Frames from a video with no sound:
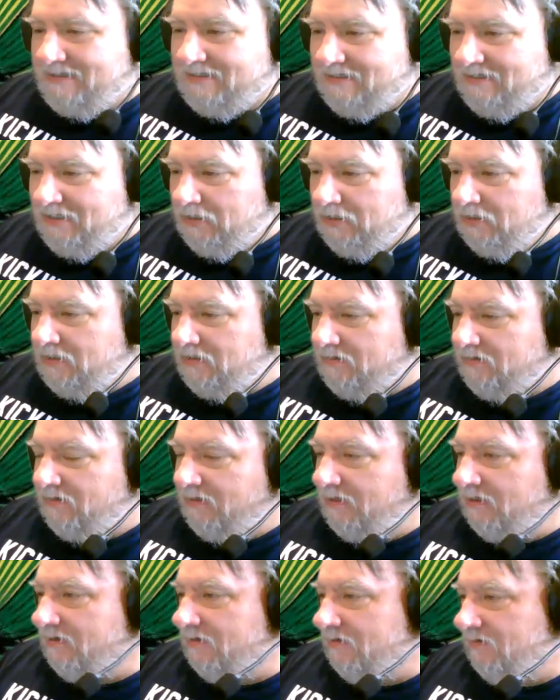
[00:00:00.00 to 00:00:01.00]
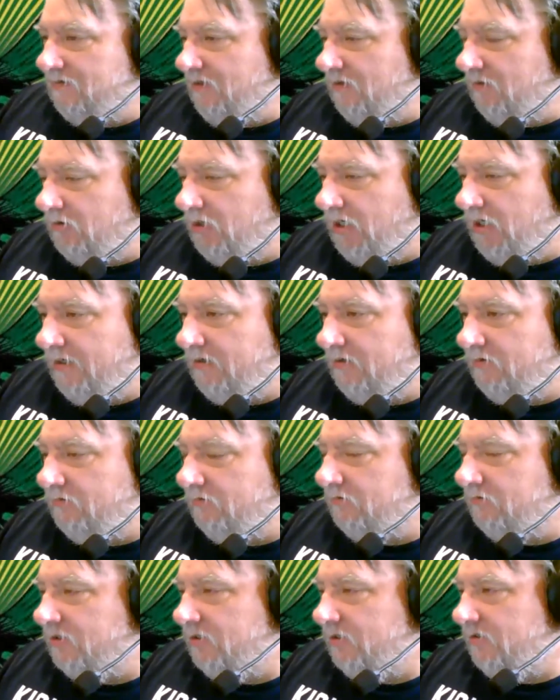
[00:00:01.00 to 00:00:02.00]
hit the
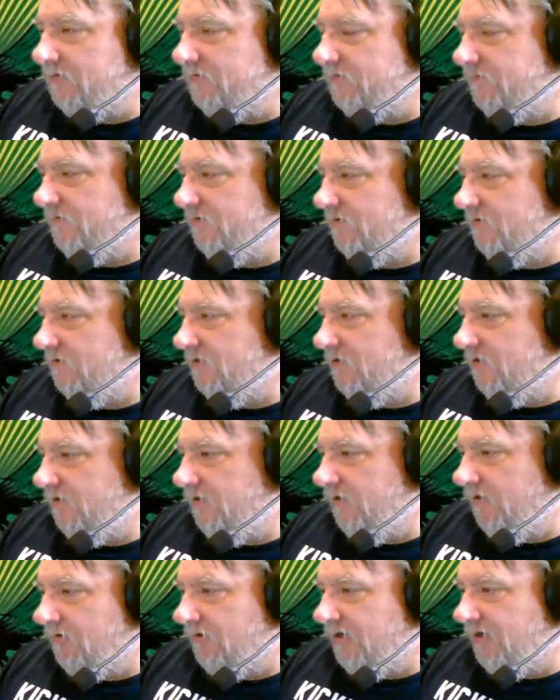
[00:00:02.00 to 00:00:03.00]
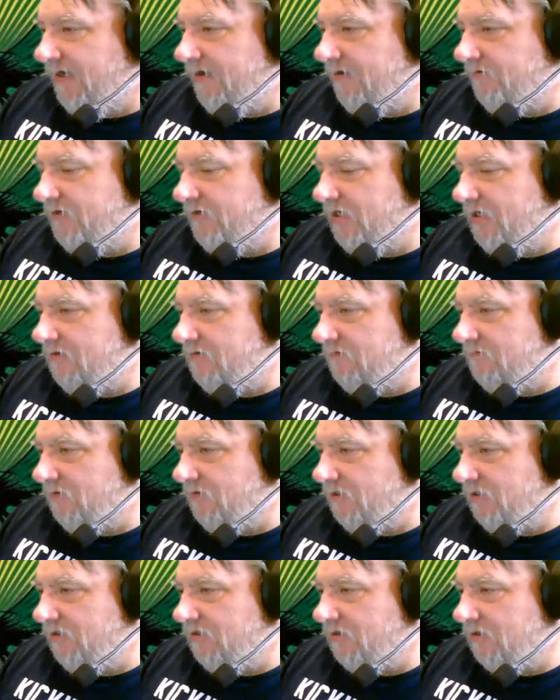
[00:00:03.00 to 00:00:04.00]
Ohio net and
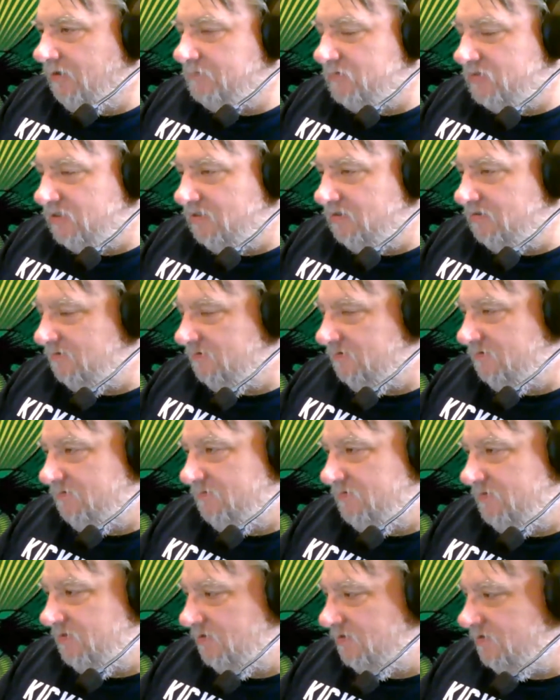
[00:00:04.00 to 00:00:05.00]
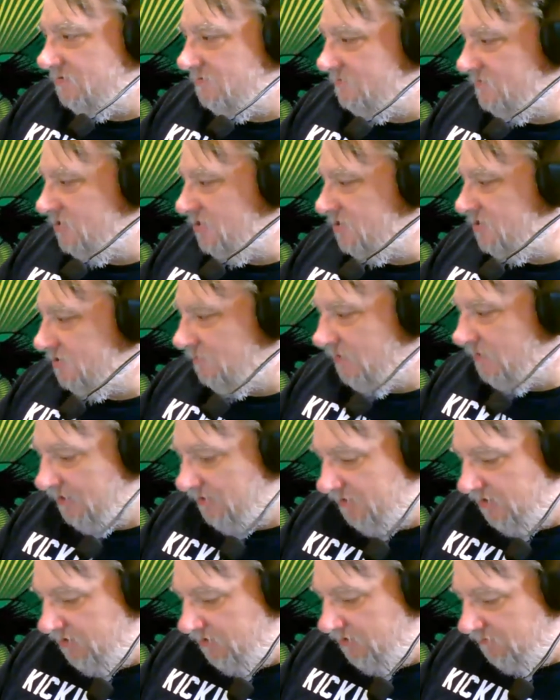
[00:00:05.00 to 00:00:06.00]
link up to just about
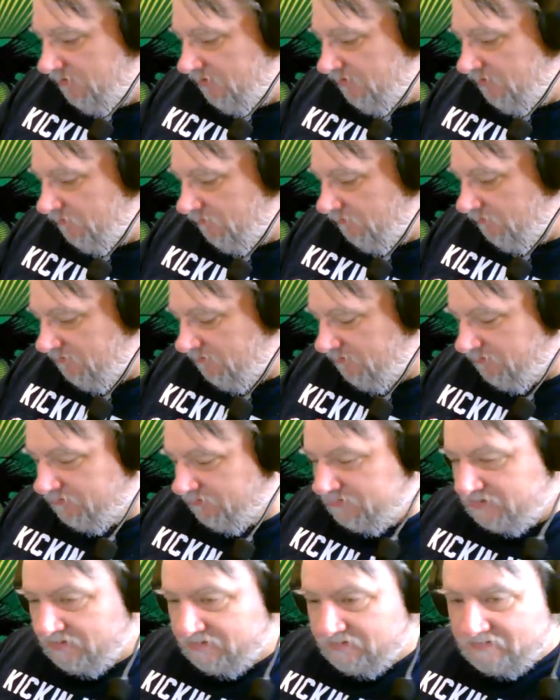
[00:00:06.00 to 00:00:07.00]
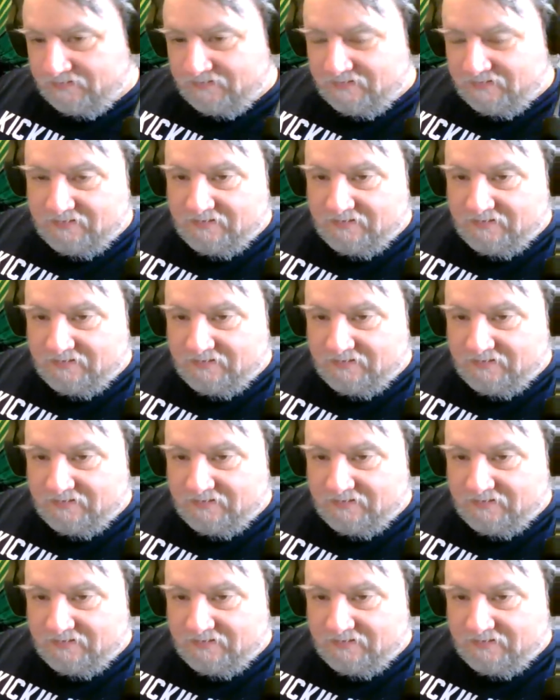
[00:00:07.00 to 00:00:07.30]
anywhere in the world. So,